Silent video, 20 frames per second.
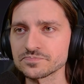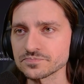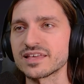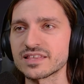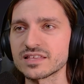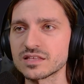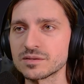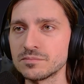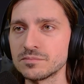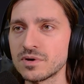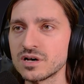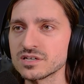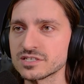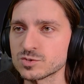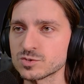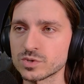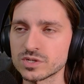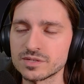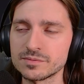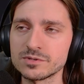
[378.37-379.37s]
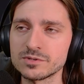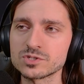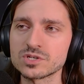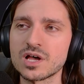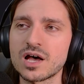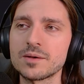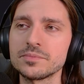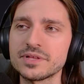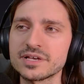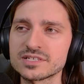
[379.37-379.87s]
I think the monk is one of the most
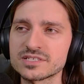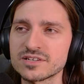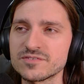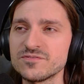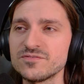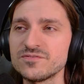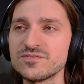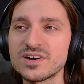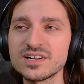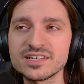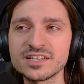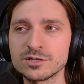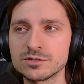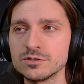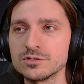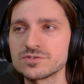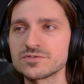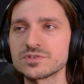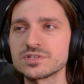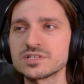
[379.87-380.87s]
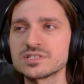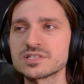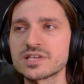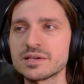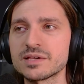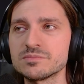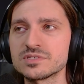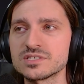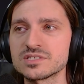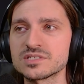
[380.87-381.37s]
complex and fun heroes for this
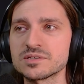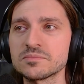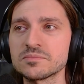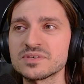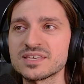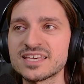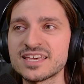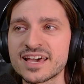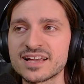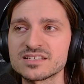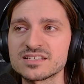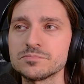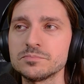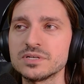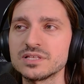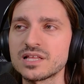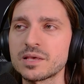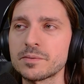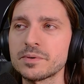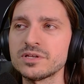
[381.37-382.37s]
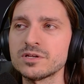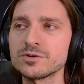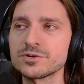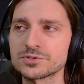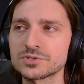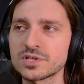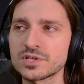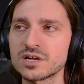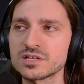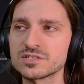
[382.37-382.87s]
game system yet, but let me know your
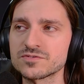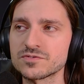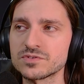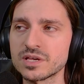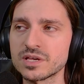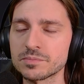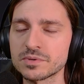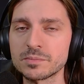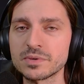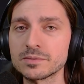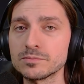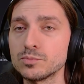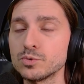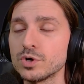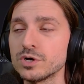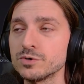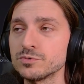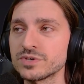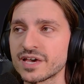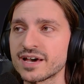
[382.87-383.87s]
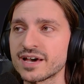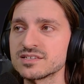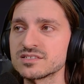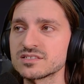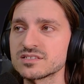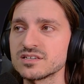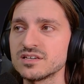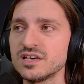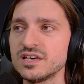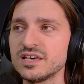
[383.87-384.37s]
thoughts for the upcoming
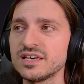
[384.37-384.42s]
BwodeCast.